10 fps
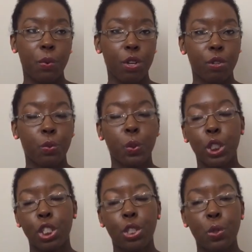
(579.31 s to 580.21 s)
World
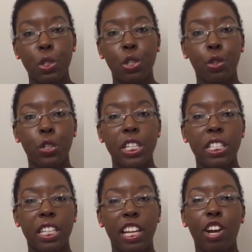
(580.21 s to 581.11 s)
War II
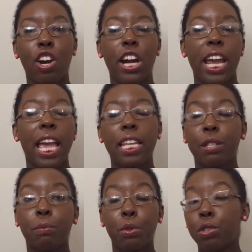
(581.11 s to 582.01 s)
stories that are
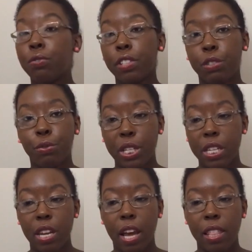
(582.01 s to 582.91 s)
as beautifully
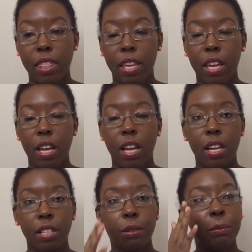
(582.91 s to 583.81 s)
written. I think
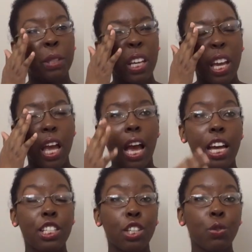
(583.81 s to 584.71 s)

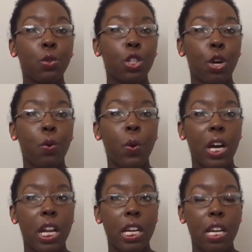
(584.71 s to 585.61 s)
I don't
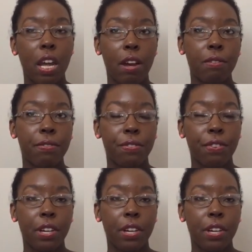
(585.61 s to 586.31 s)
know enough